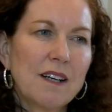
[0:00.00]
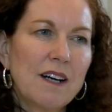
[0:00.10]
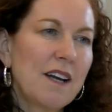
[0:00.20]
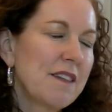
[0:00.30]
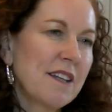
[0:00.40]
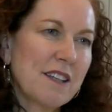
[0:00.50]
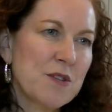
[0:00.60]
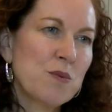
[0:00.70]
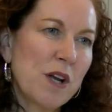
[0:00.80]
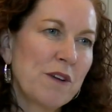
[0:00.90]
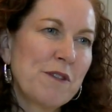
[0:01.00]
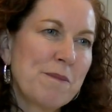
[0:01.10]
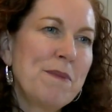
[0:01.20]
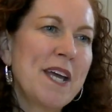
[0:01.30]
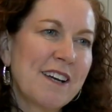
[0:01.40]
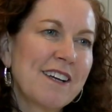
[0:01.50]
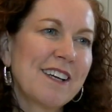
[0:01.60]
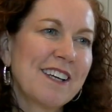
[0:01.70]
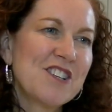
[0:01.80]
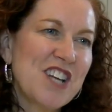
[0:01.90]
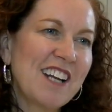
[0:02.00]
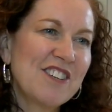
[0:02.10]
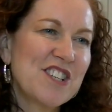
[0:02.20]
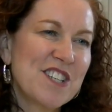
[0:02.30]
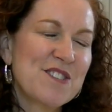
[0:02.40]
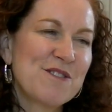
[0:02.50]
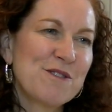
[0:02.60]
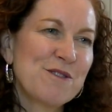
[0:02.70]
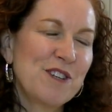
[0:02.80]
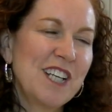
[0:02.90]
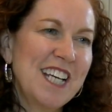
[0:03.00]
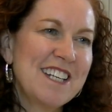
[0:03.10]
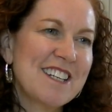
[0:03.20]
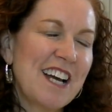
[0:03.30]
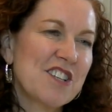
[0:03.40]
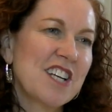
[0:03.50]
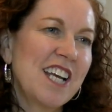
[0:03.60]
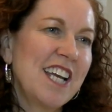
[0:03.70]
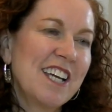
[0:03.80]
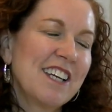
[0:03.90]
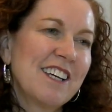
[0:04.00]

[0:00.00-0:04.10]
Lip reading: I think that's one of the big challenges for leaders actually.